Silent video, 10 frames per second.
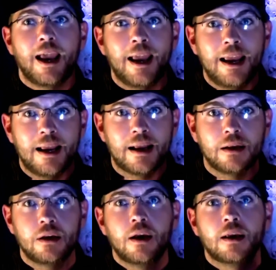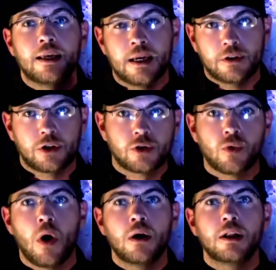and get
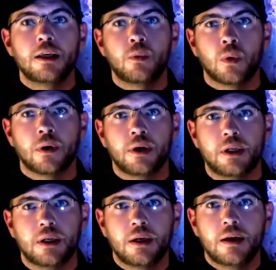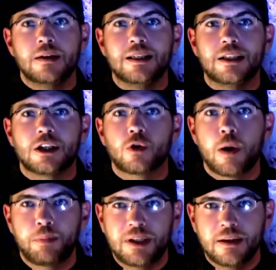strongly worded,
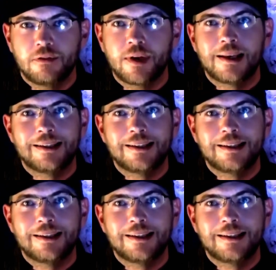descriptive